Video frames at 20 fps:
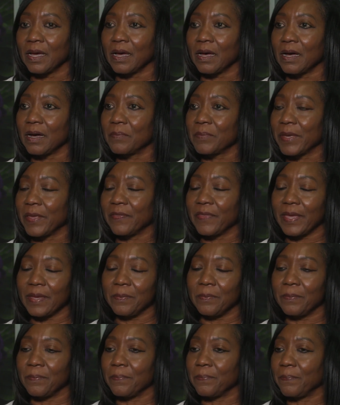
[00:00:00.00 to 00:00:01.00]
Um, and
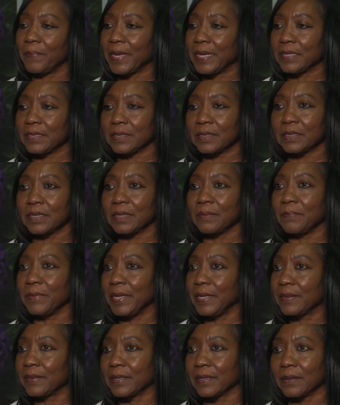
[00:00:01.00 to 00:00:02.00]
they basically
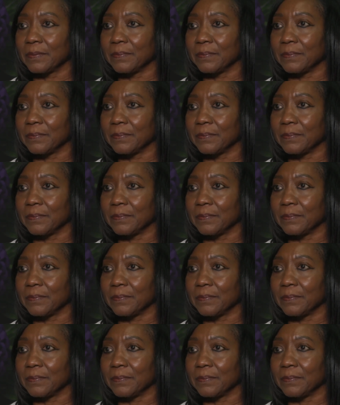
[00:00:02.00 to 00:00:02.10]
meet